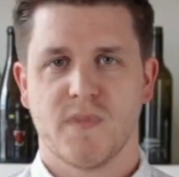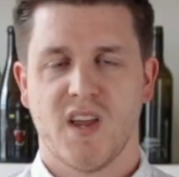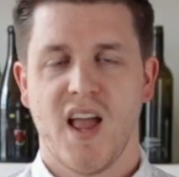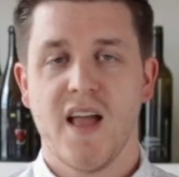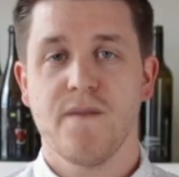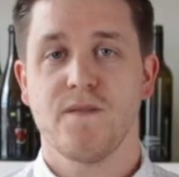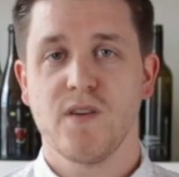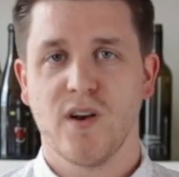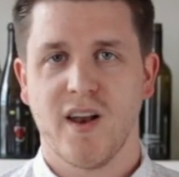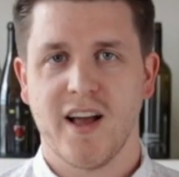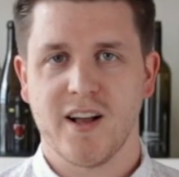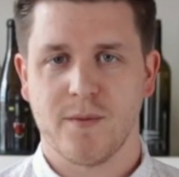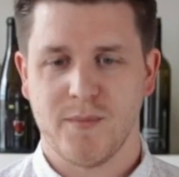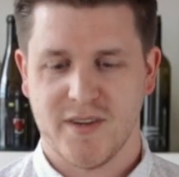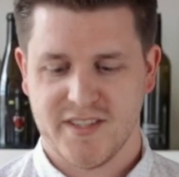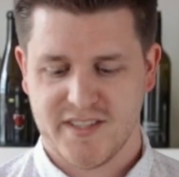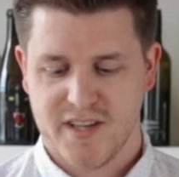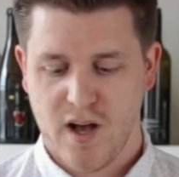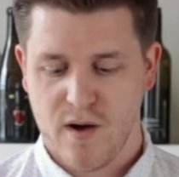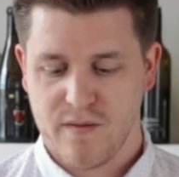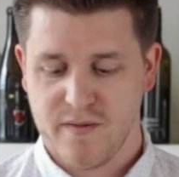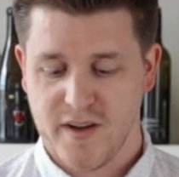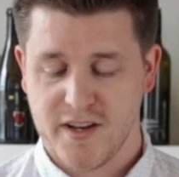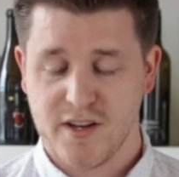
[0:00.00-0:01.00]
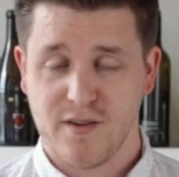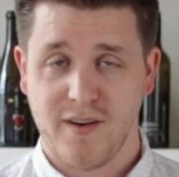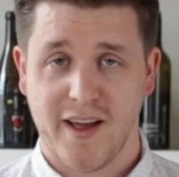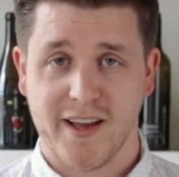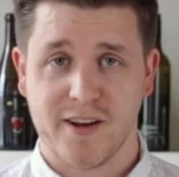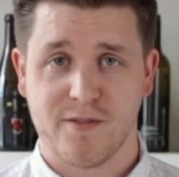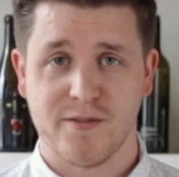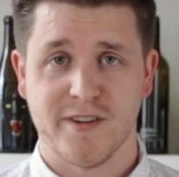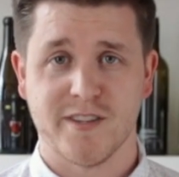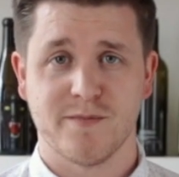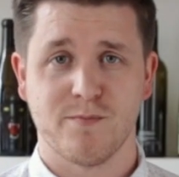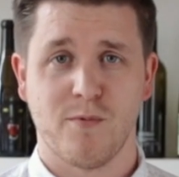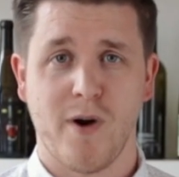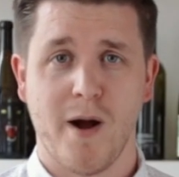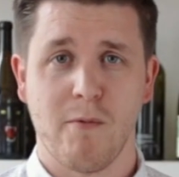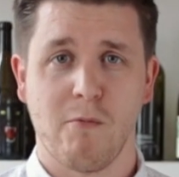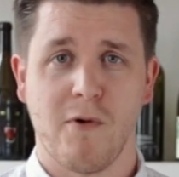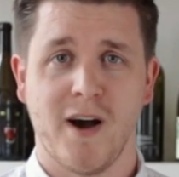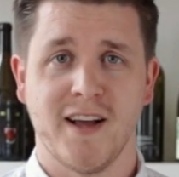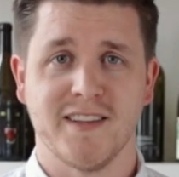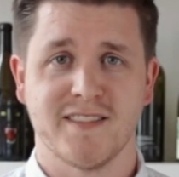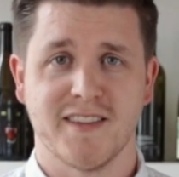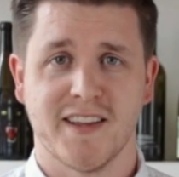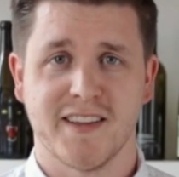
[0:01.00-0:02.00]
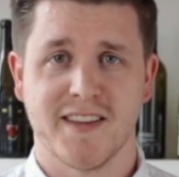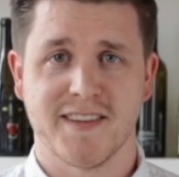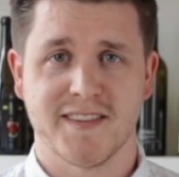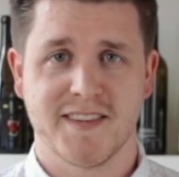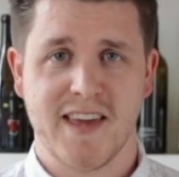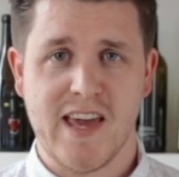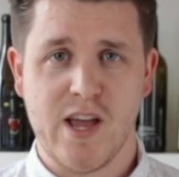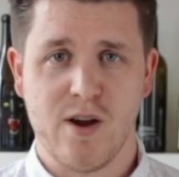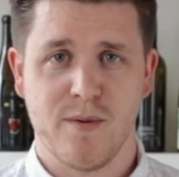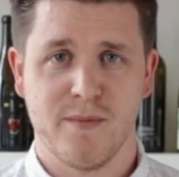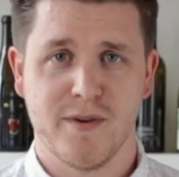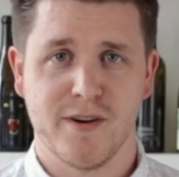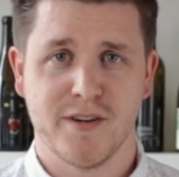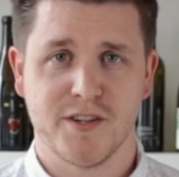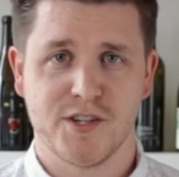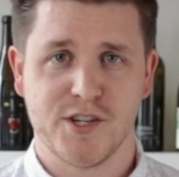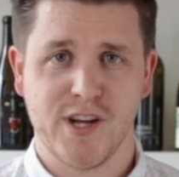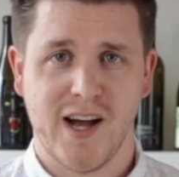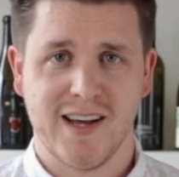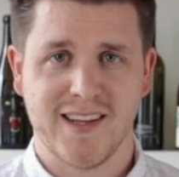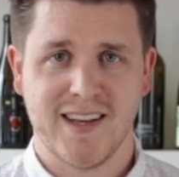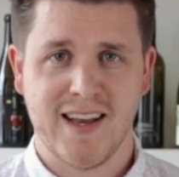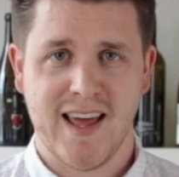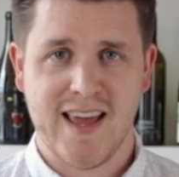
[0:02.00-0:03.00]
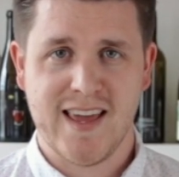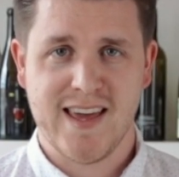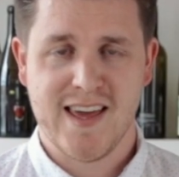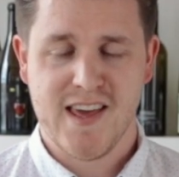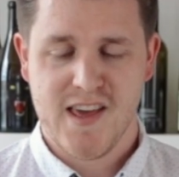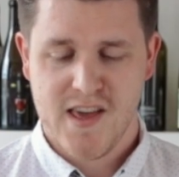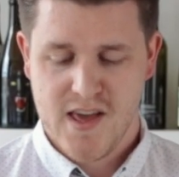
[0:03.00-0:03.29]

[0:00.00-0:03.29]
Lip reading: If you're like myself and you like crisp white wines like this Kiramura Chardonnay,